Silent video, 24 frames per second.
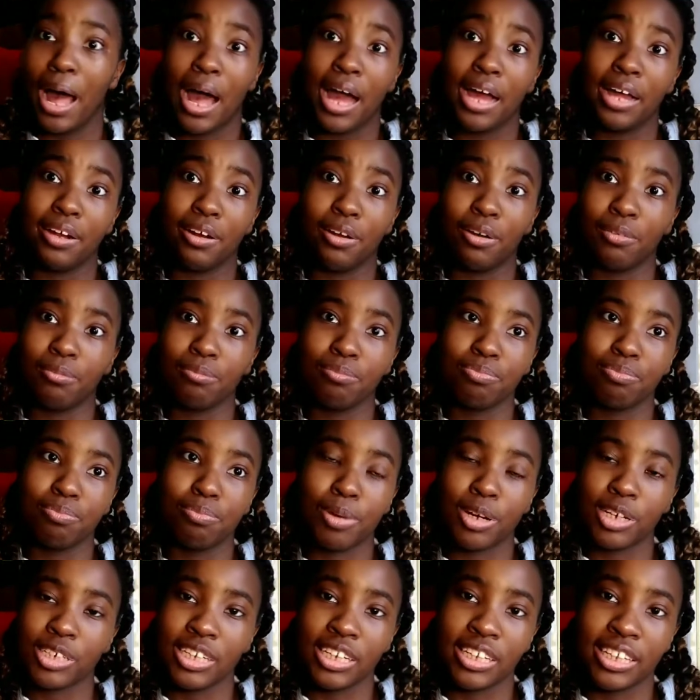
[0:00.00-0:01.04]
I don't
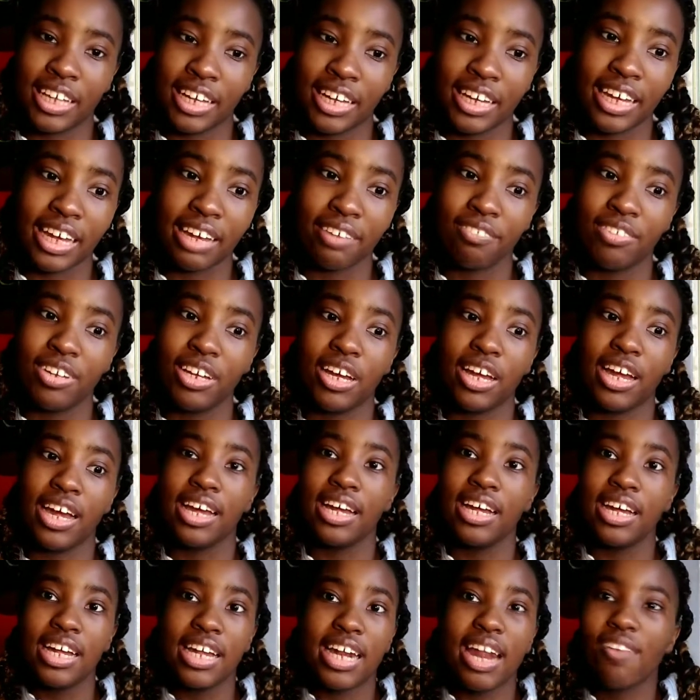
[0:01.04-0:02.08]
personally think if you
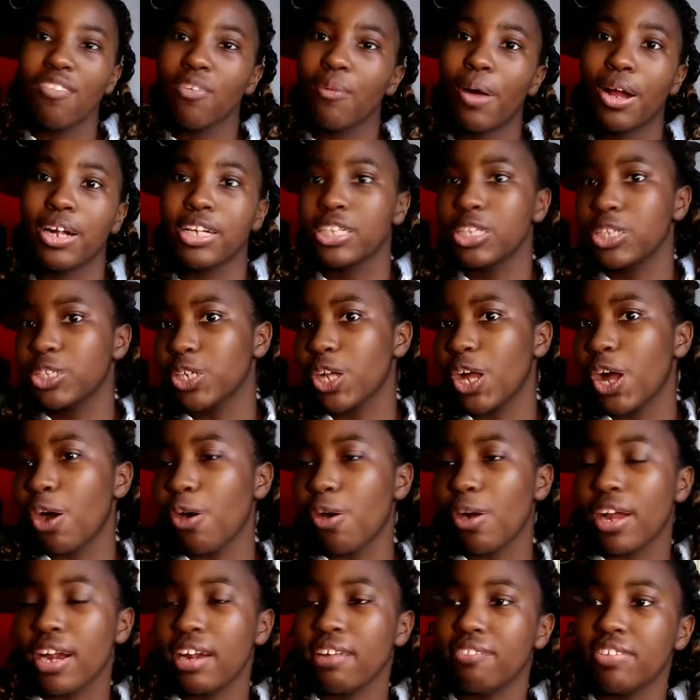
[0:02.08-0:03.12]
never watched the show,
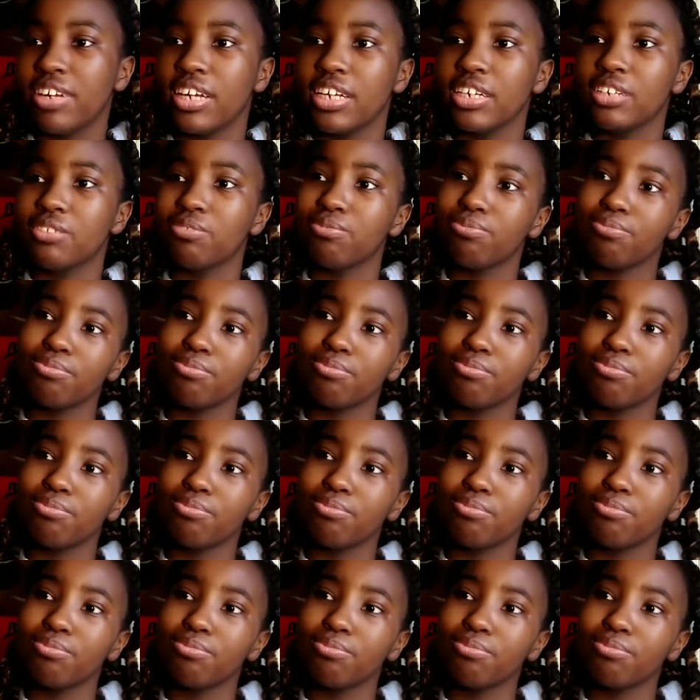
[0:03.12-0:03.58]
or if you're